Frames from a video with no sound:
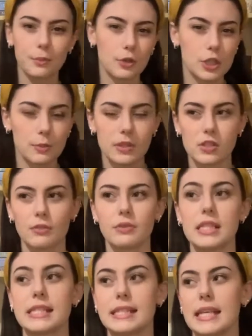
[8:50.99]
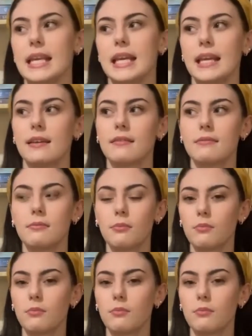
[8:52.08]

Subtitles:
BookTube and stuff and seeing